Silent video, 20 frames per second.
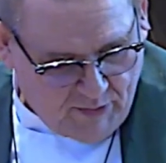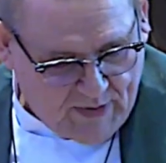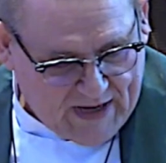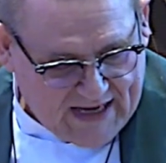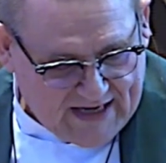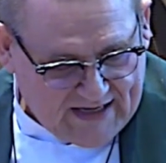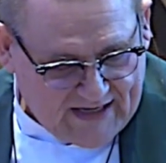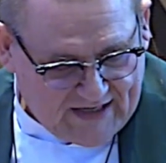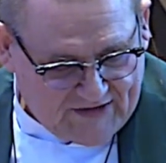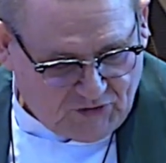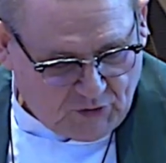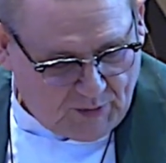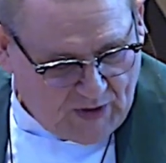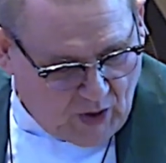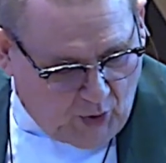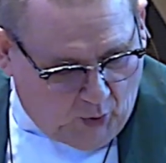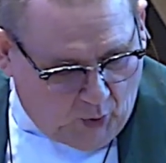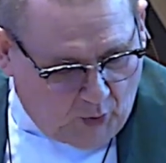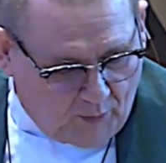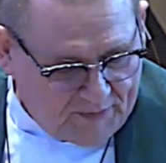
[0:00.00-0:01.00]
we need to
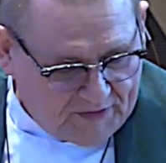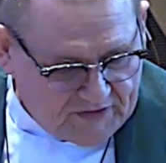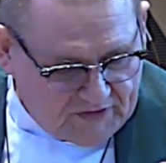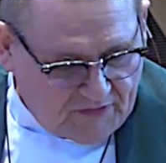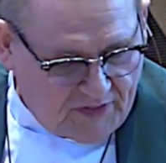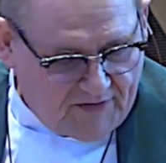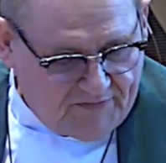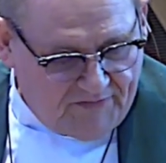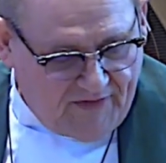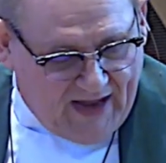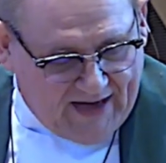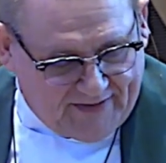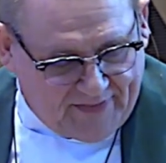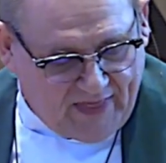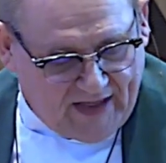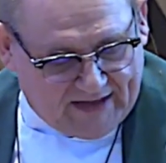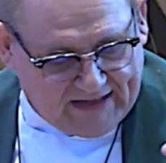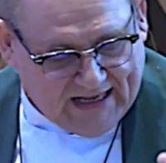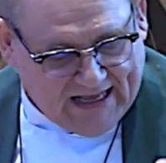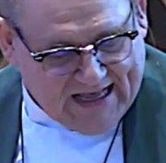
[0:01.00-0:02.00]
be open to the fact
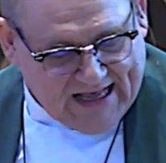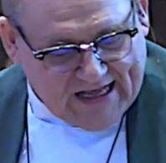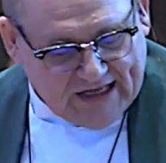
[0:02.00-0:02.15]
that